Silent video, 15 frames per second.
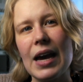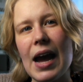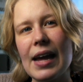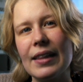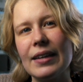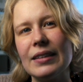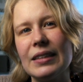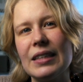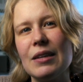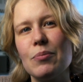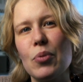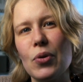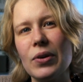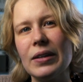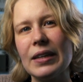highlights the
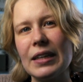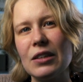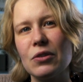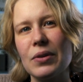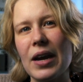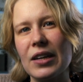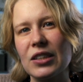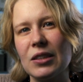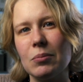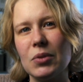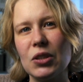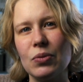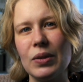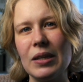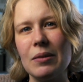important interaction
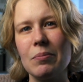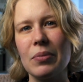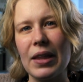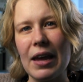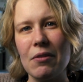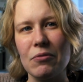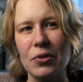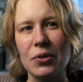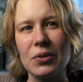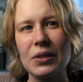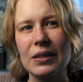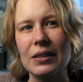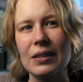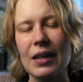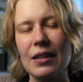between plant
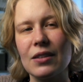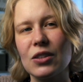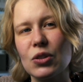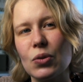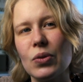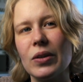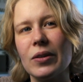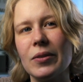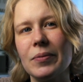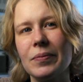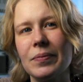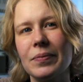roots and the soil.